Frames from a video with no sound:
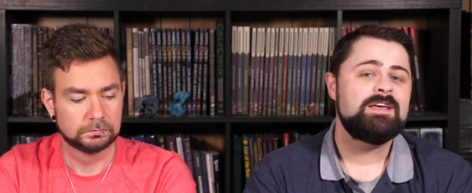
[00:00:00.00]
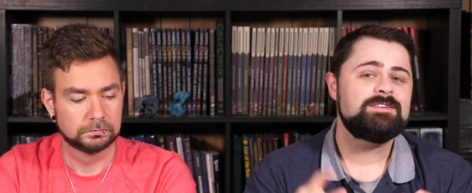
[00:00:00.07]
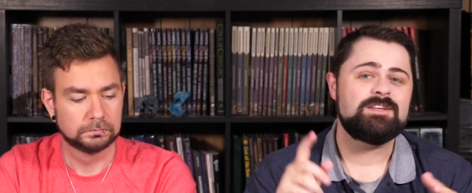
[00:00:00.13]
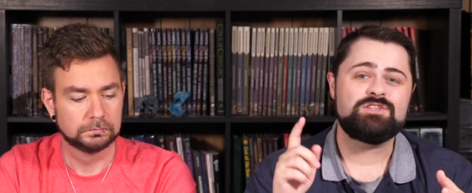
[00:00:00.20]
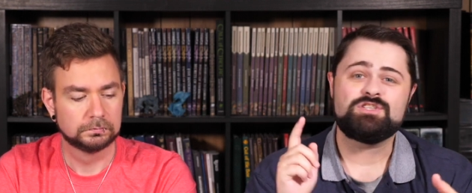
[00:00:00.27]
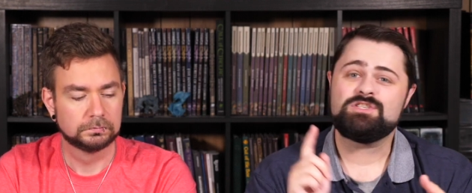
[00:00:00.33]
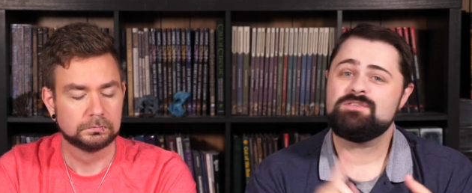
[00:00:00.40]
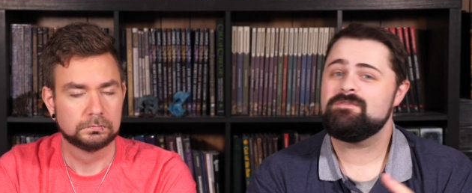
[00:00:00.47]
Speaker 1: such
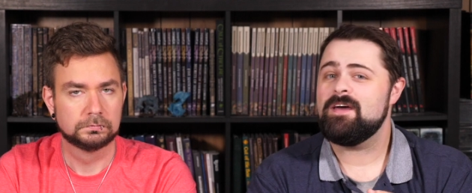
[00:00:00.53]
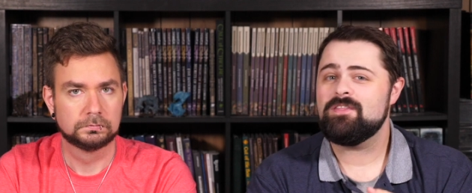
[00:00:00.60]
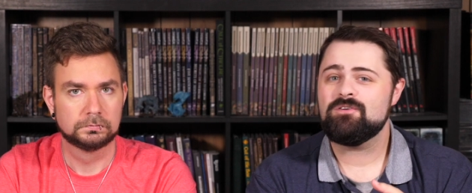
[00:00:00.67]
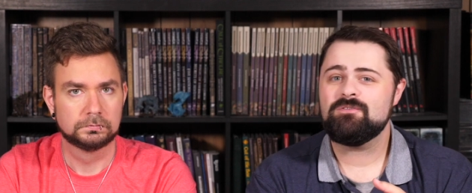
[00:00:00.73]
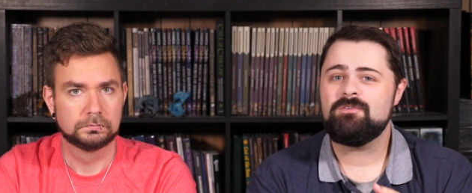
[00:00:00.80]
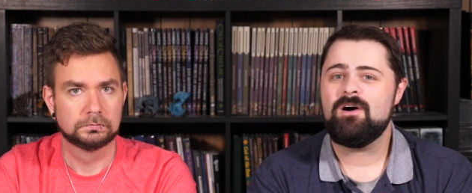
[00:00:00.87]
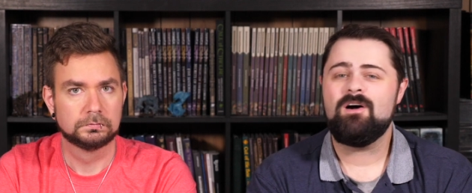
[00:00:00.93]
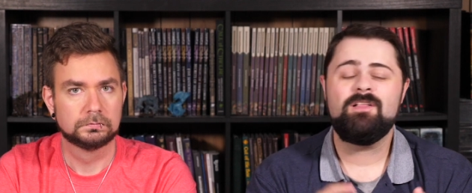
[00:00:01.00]
as
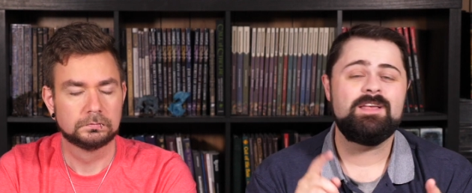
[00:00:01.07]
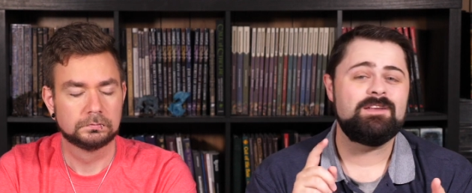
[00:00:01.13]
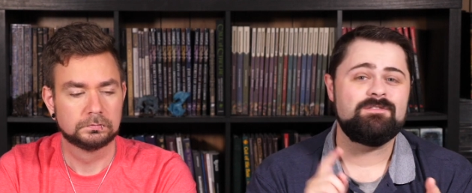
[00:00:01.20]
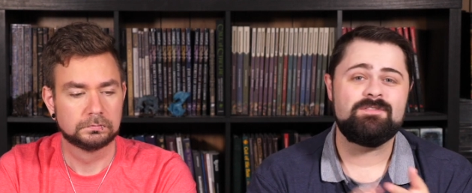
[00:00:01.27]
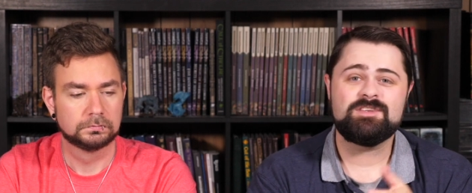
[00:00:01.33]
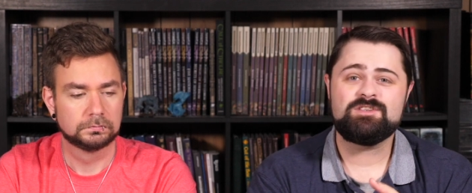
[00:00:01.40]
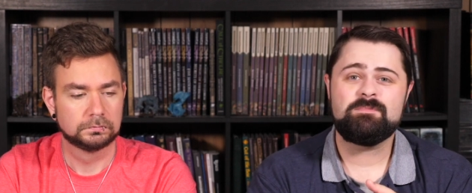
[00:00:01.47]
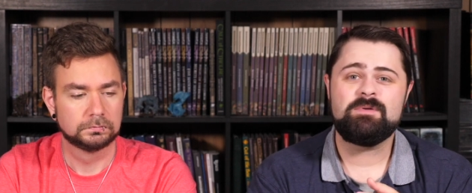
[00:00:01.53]
Featherfall,
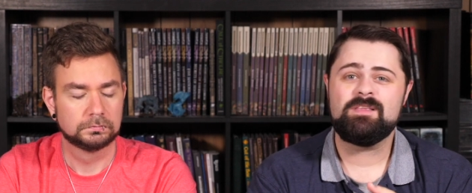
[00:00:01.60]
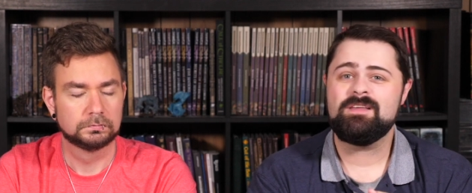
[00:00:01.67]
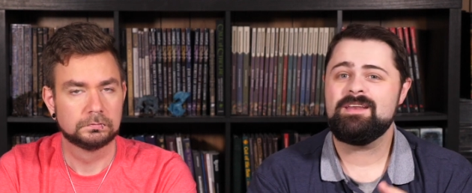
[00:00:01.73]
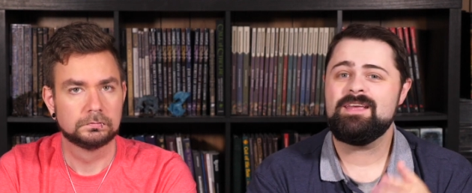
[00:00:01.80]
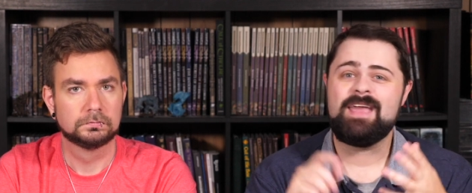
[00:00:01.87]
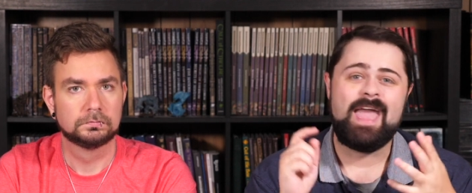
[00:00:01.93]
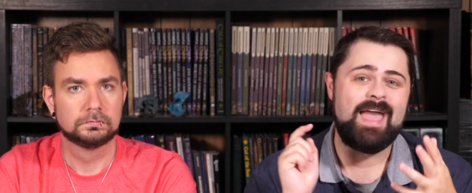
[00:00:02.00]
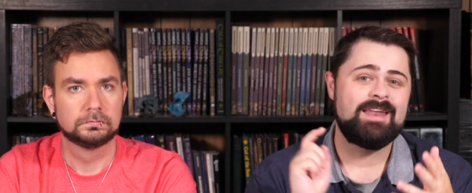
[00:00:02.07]

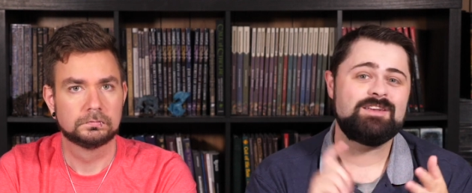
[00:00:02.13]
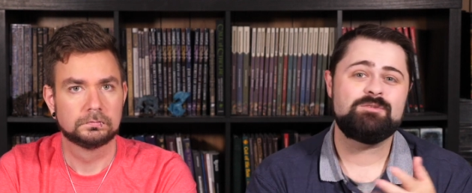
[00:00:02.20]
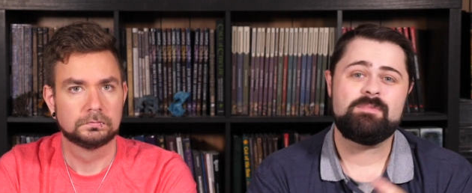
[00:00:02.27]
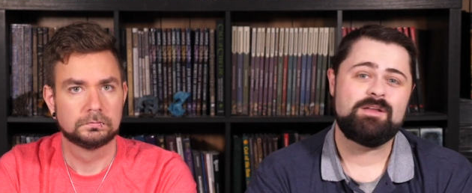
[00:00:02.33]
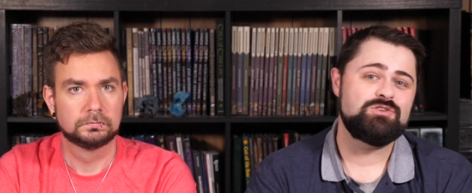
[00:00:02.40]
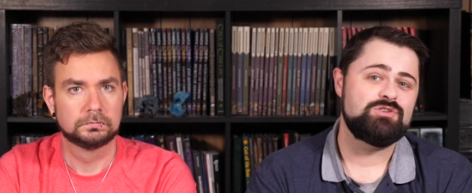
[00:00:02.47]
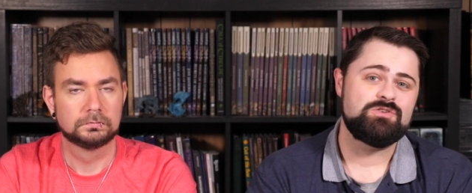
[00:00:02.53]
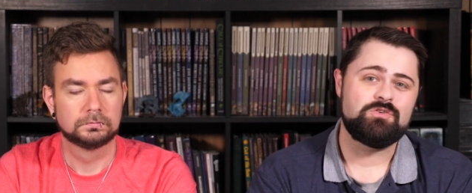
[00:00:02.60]
Invisibility, and
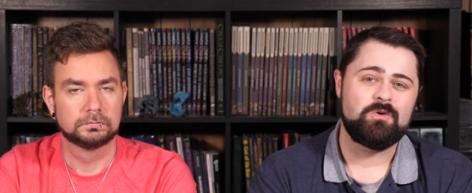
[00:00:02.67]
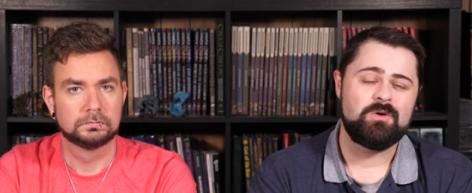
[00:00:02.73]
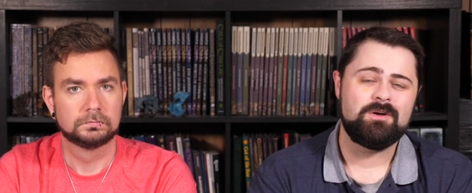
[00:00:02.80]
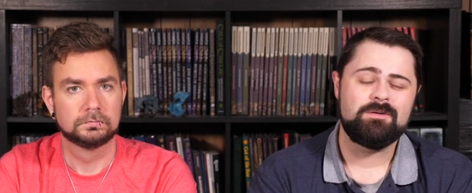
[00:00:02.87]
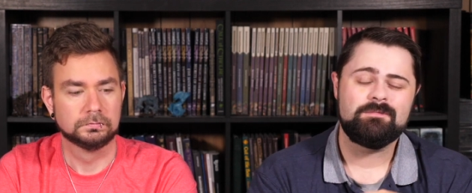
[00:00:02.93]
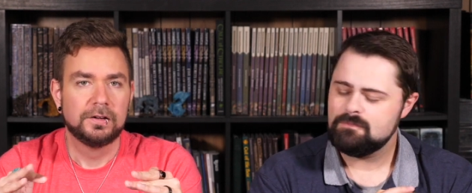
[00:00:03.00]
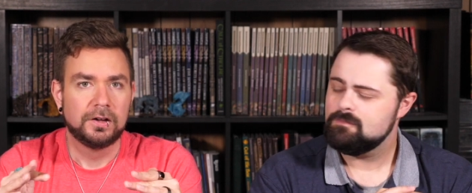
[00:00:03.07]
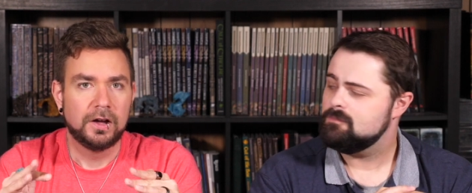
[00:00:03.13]
Dimension Door.
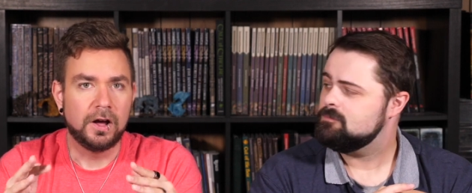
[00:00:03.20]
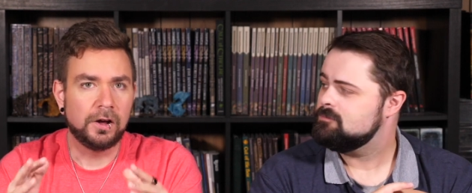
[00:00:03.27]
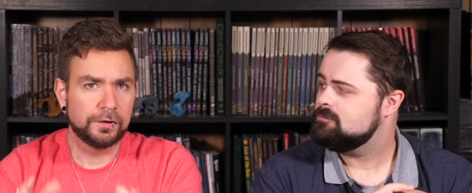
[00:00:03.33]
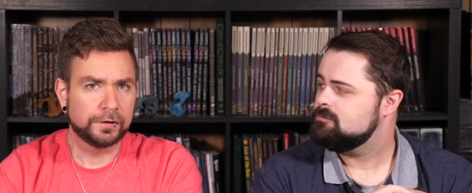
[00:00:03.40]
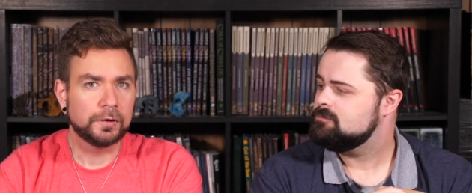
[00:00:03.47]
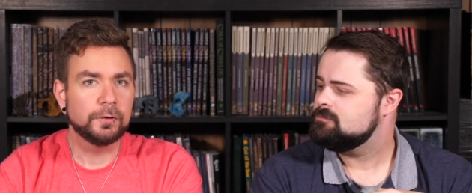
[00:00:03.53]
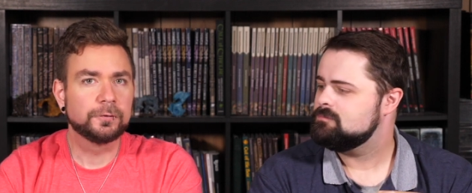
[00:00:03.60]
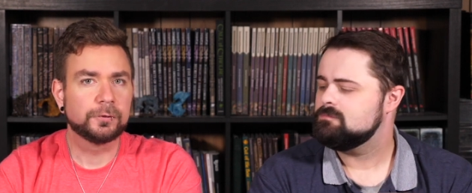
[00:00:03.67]

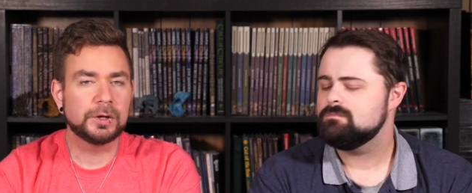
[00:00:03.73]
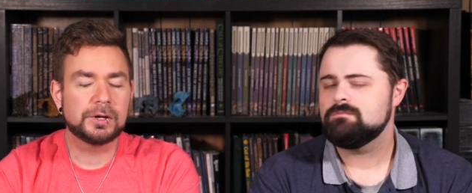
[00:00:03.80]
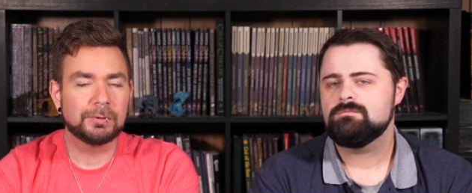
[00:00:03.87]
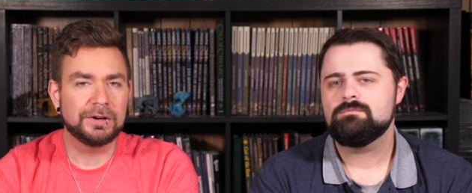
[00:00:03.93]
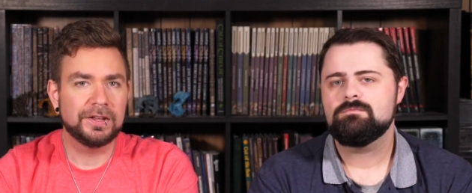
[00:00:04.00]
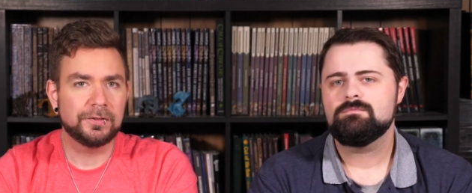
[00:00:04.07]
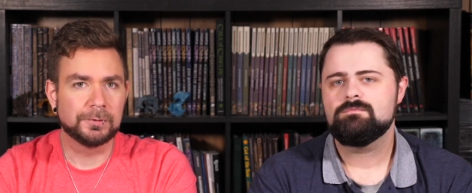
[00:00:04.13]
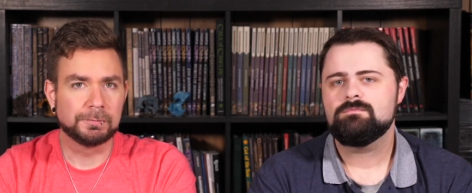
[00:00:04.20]
Speaker 2: Also
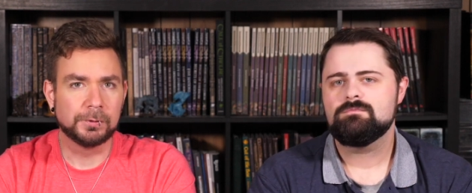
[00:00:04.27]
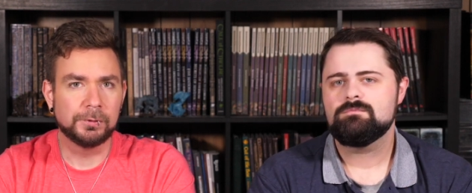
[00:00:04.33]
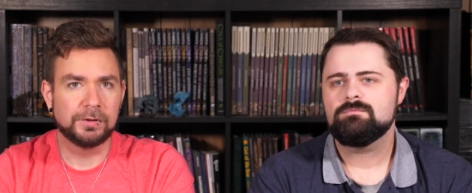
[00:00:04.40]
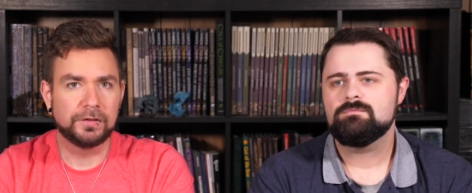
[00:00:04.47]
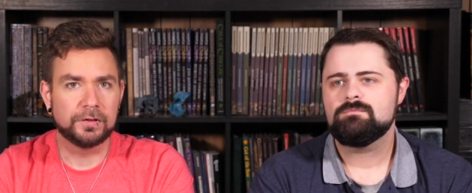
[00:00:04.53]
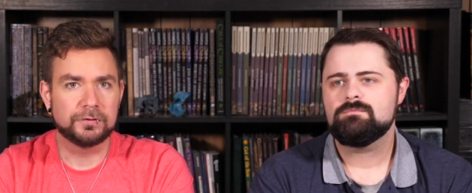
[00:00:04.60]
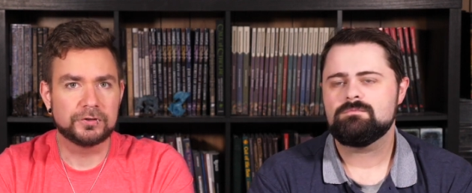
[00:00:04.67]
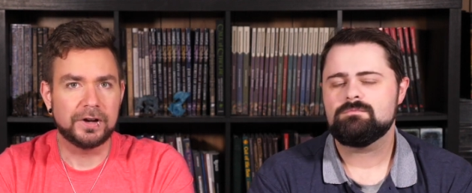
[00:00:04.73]
frequenting the ruins
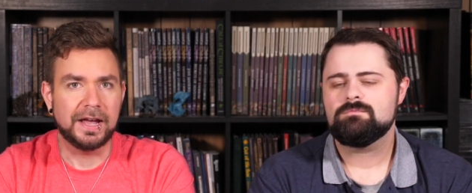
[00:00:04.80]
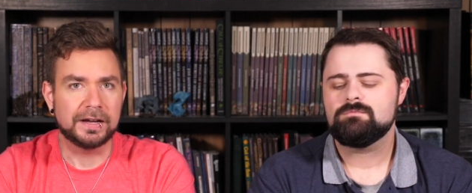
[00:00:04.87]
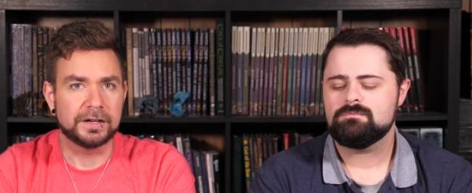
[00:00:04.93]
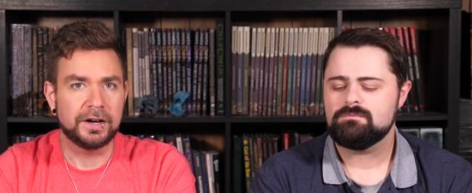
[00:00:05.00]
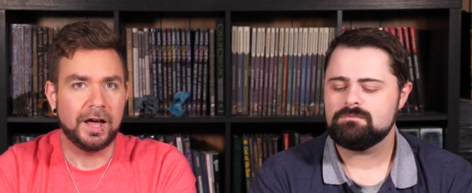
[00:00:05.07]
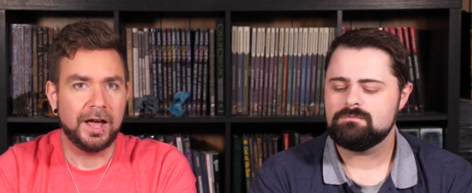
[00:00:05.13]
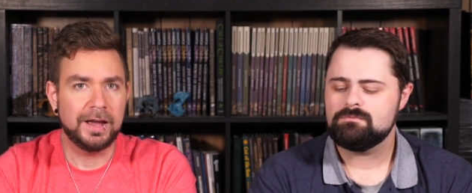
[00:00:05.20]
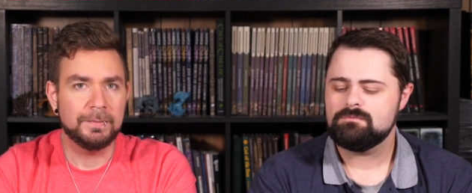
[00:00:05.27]
of
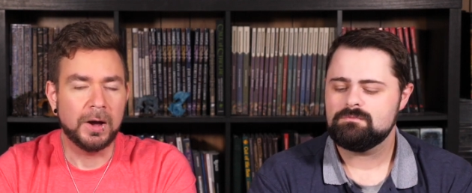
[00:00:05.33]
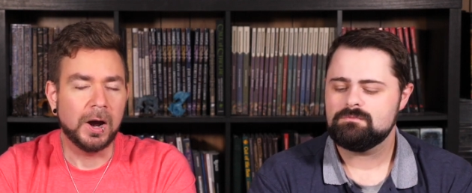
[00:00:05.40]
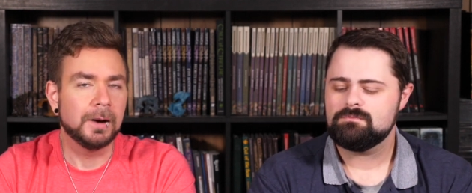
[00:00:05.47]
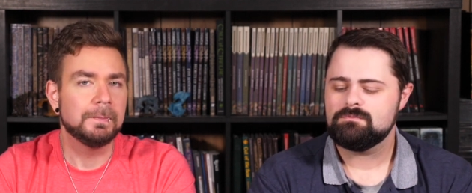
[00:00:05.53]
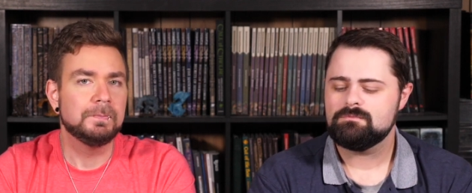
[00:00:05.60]
Drakkenheim are